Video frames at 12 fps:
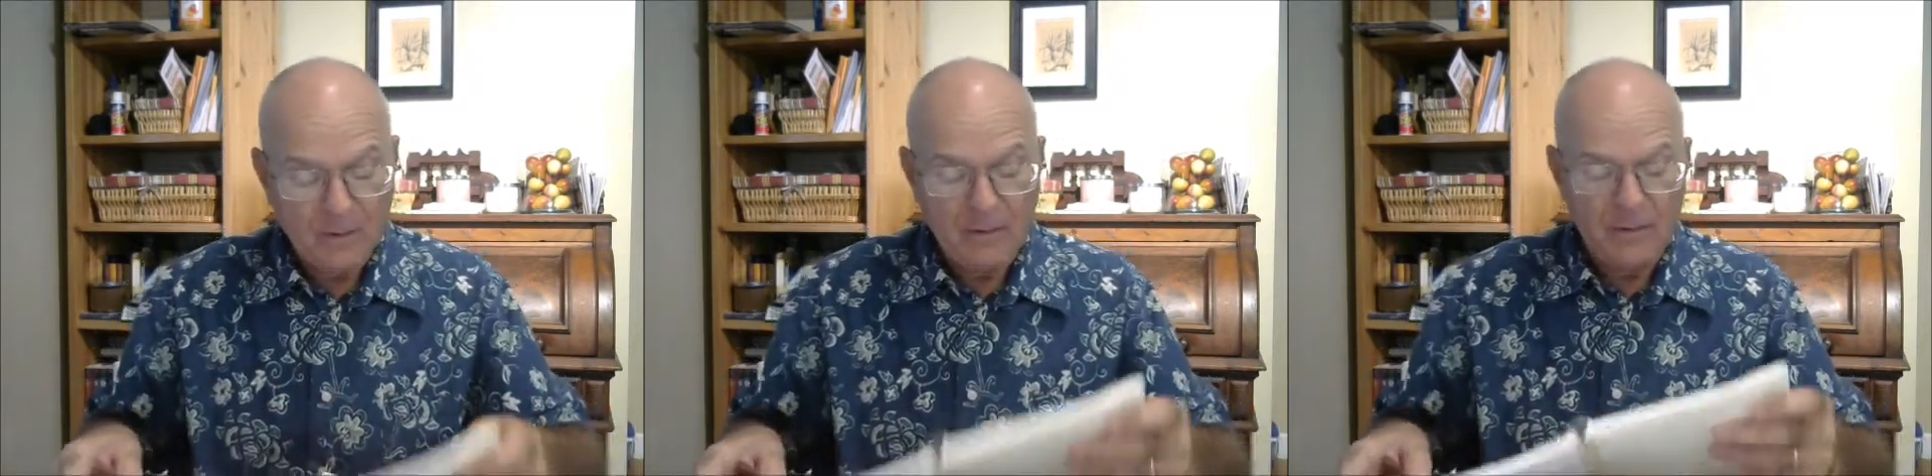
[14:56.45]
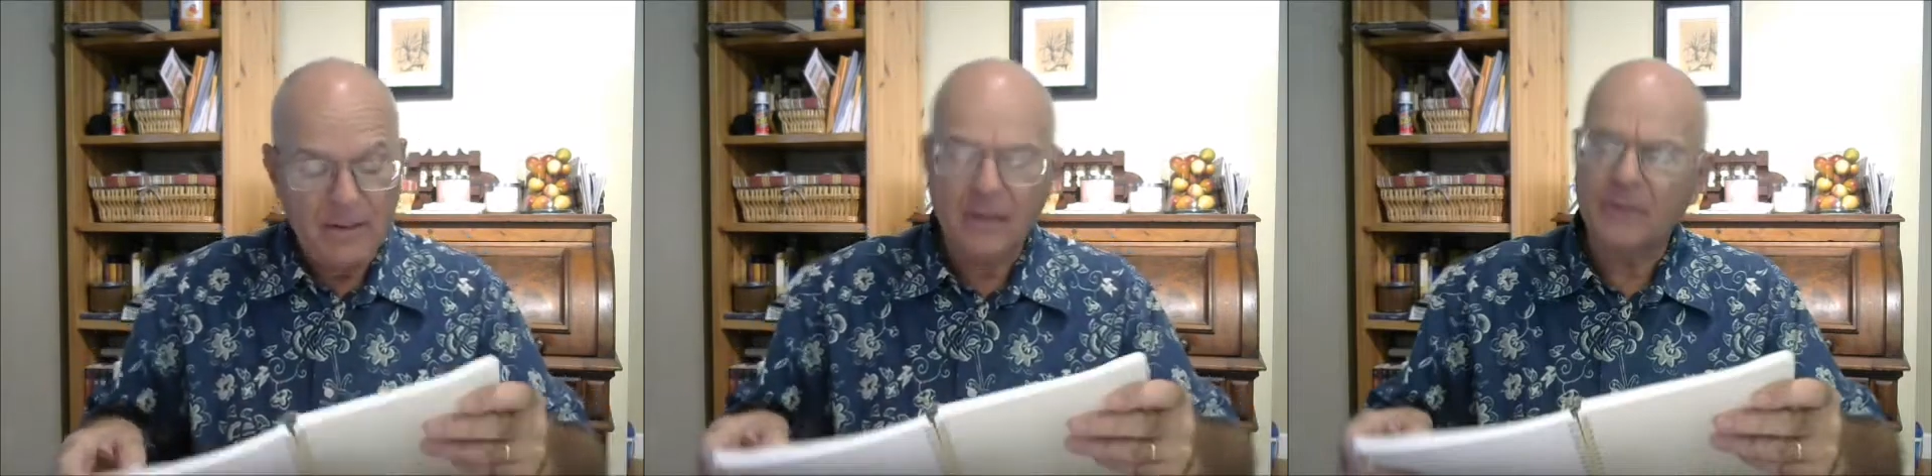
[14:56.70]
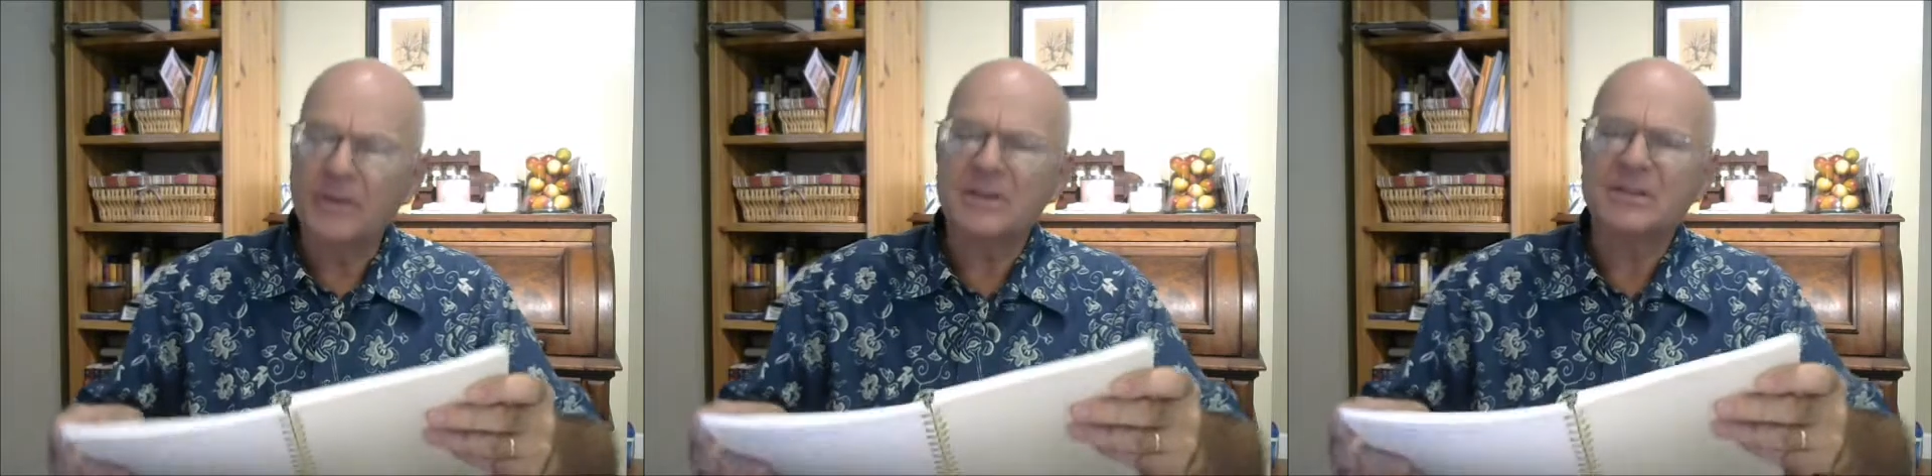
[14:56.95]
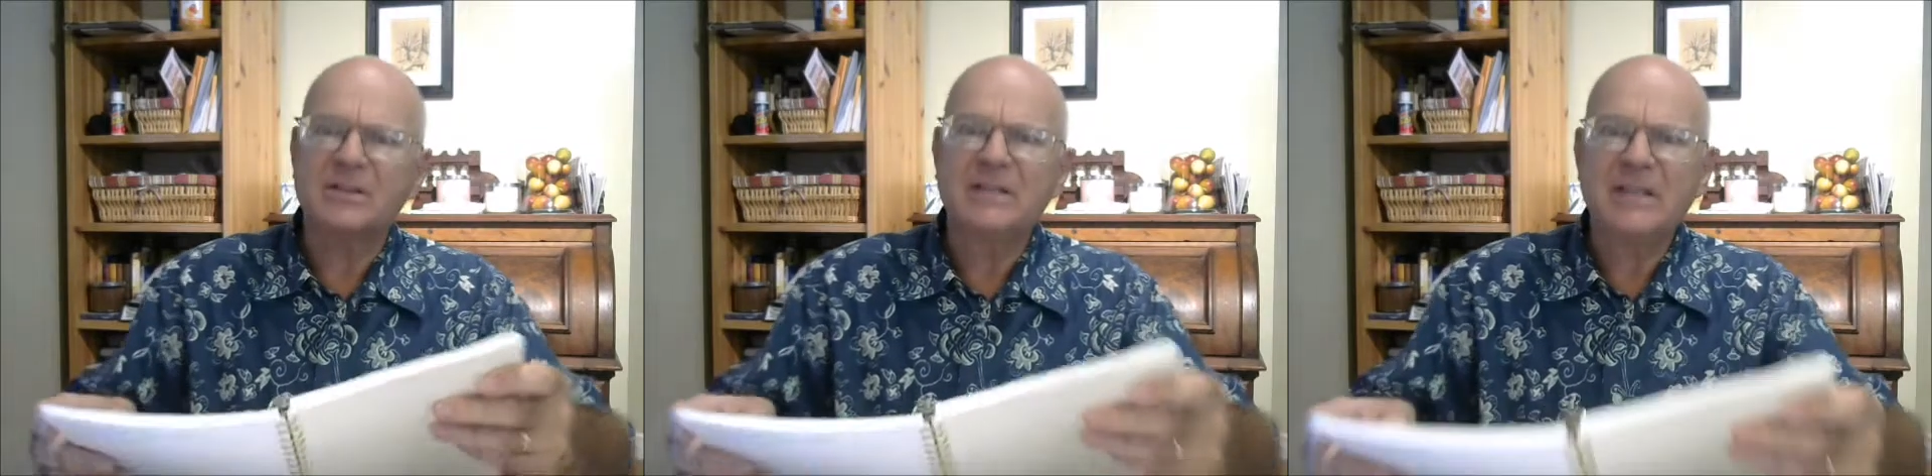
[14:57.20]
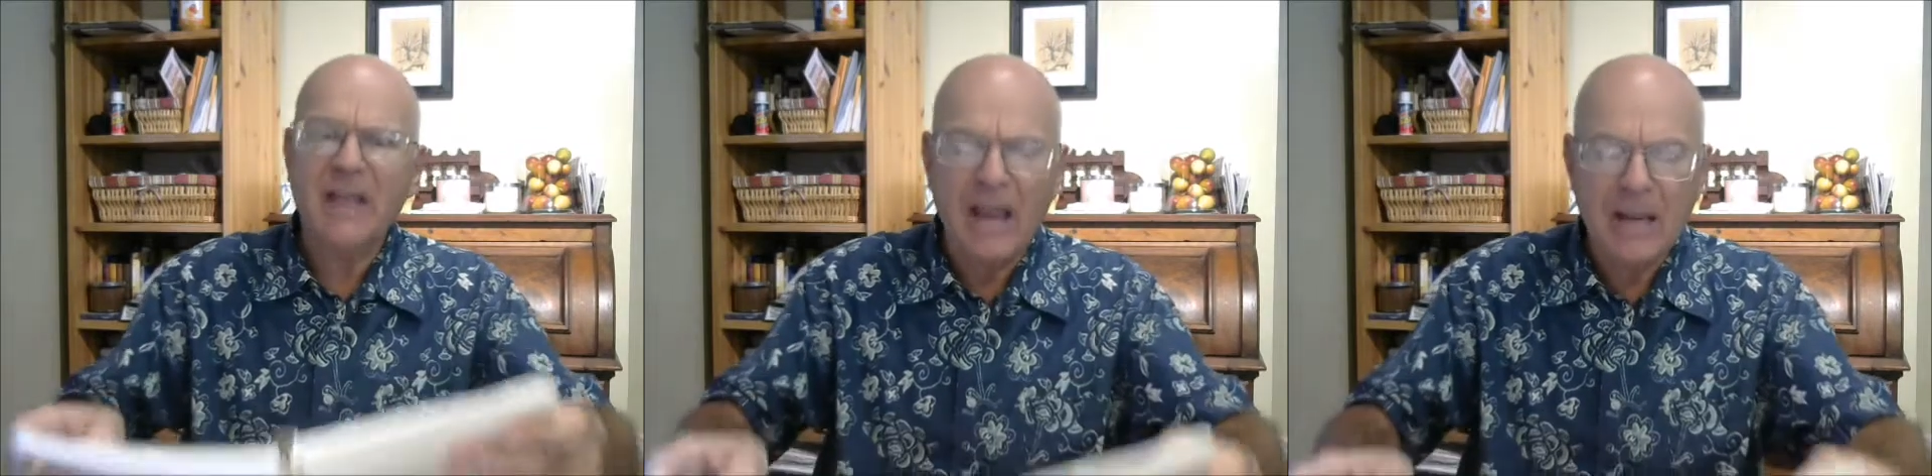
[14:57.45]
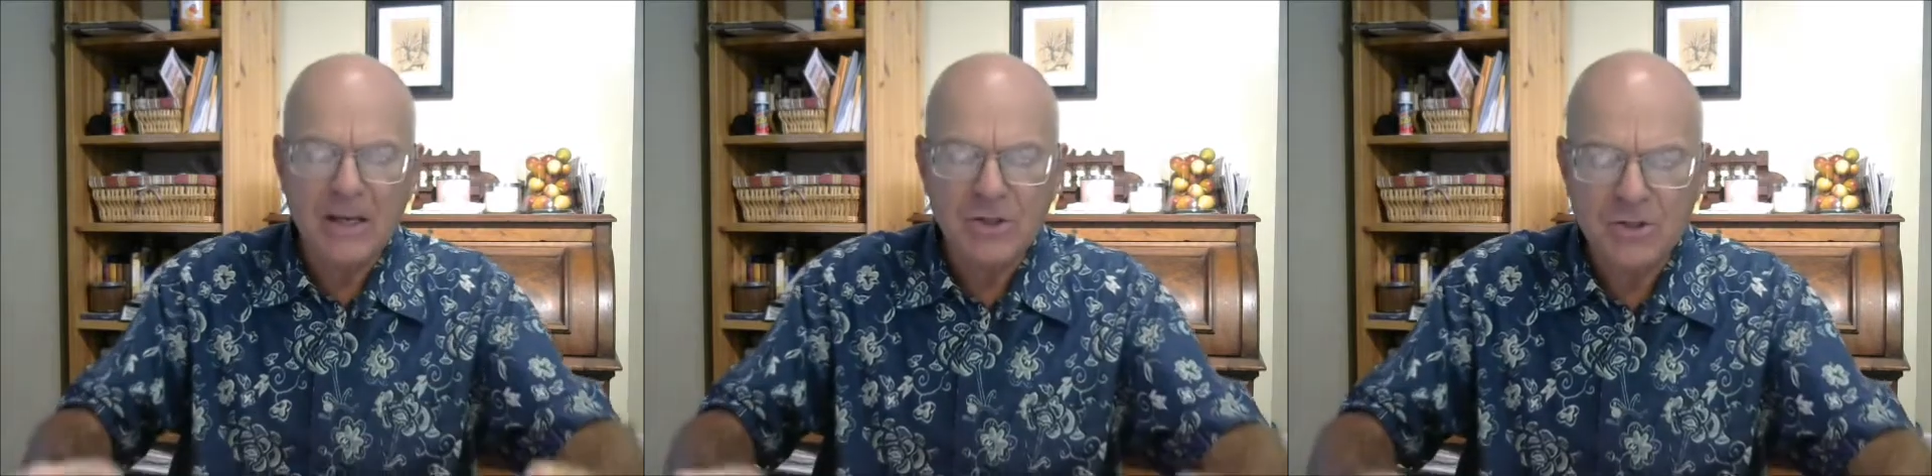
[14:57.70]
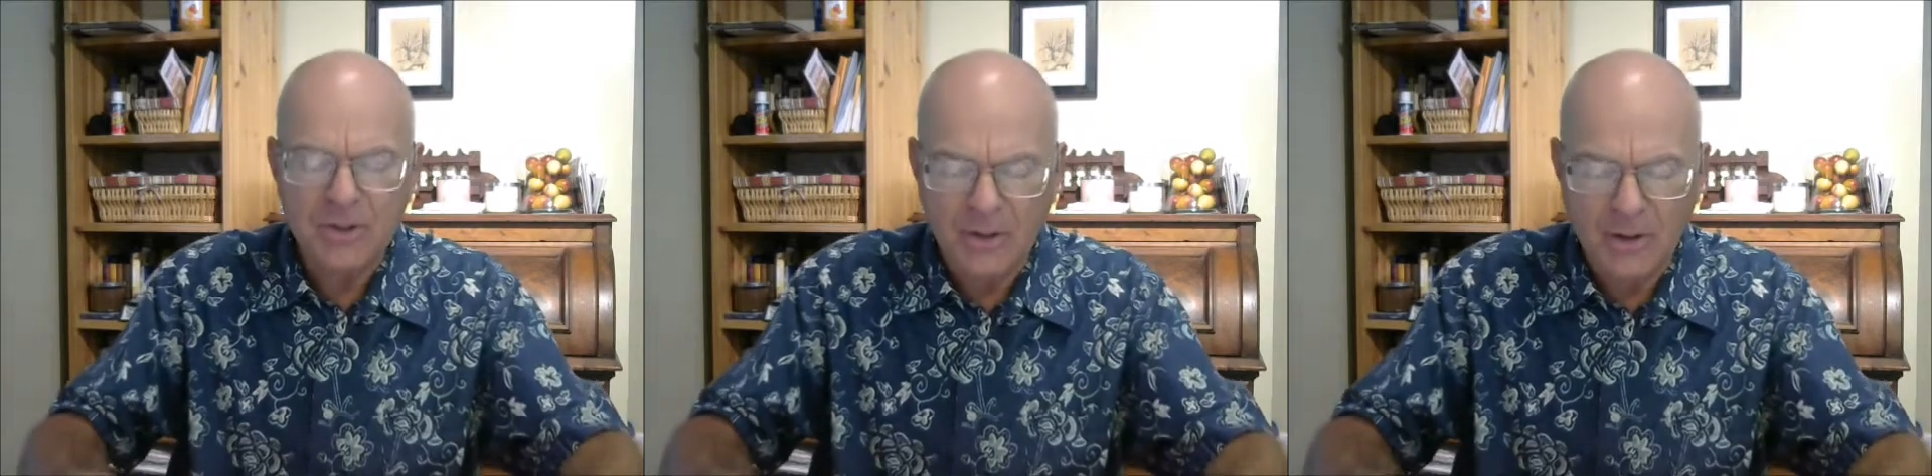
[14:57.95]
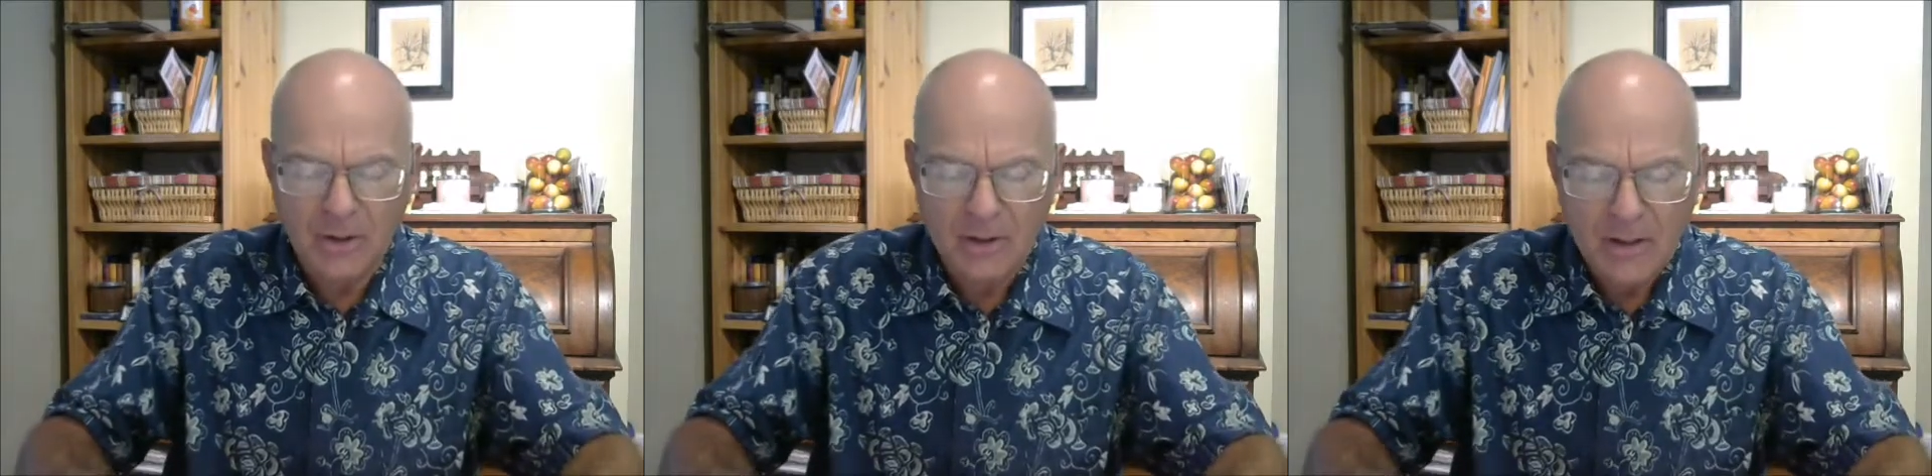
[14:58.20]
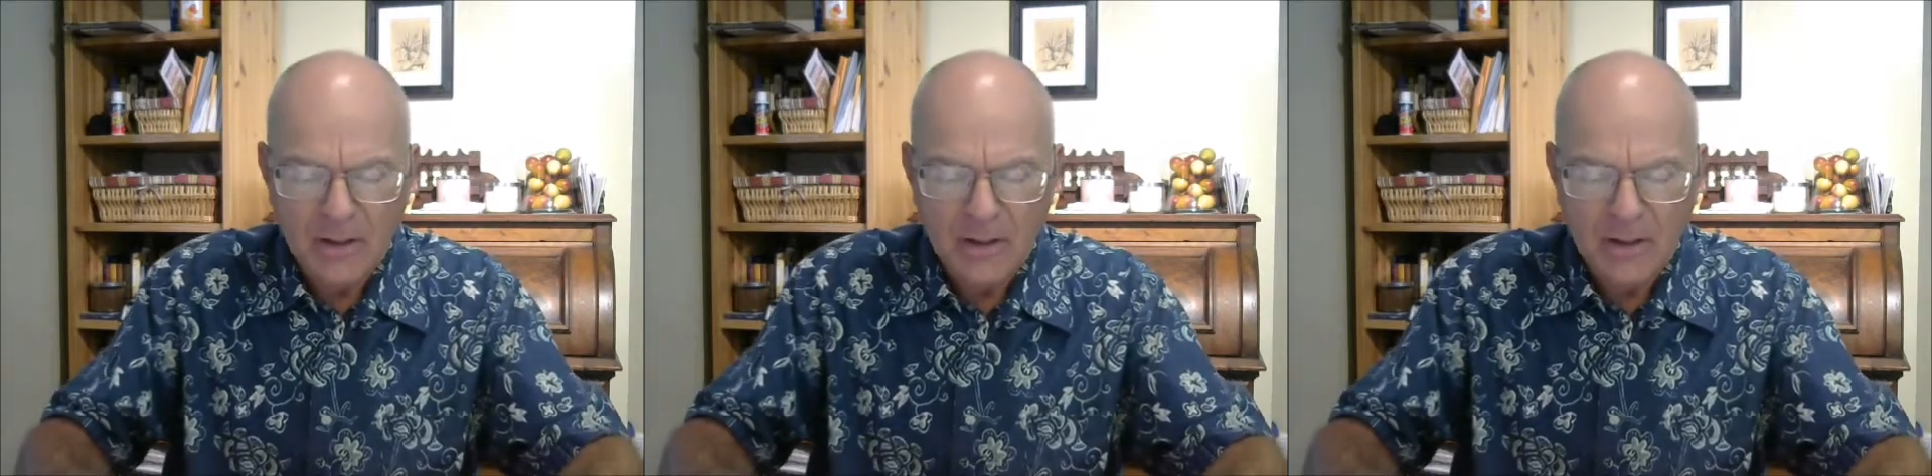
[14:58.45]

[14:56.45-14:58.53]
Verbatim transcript: There is danger